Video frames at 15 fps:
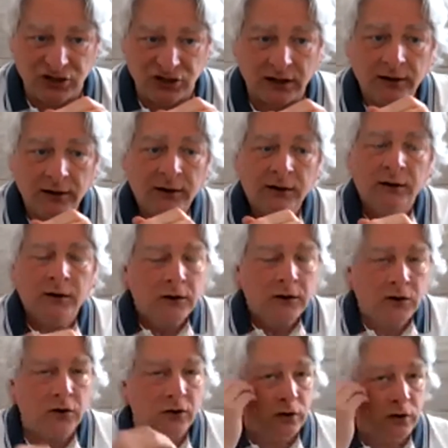you
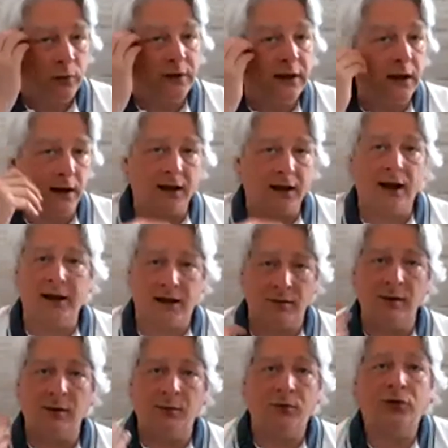really got to kind of come up with
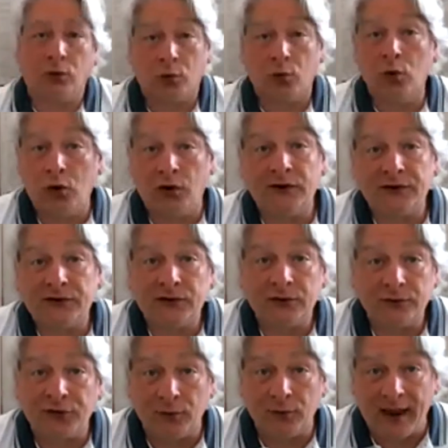the rules for
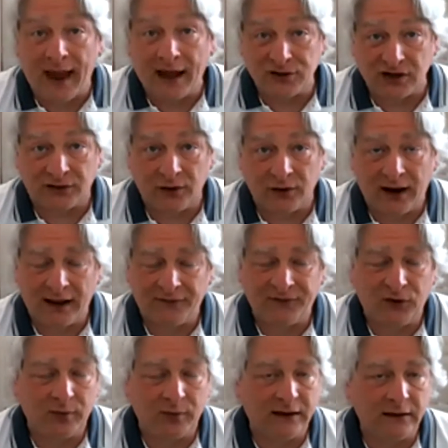magic. There have to
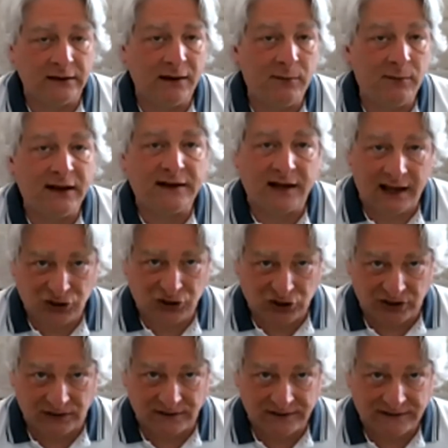be
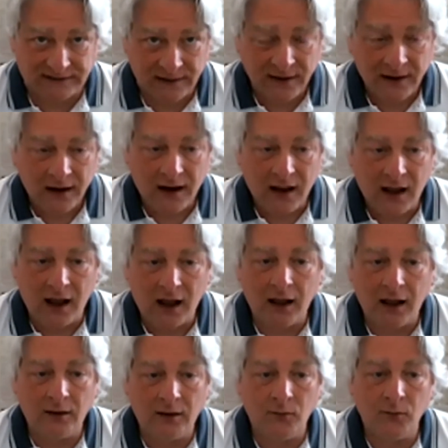limitations
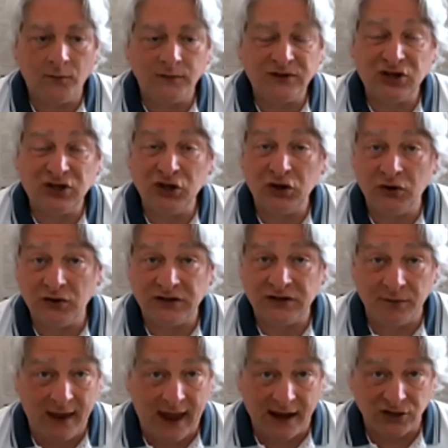to
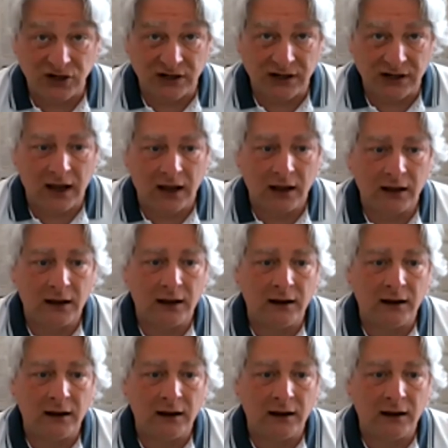magic. And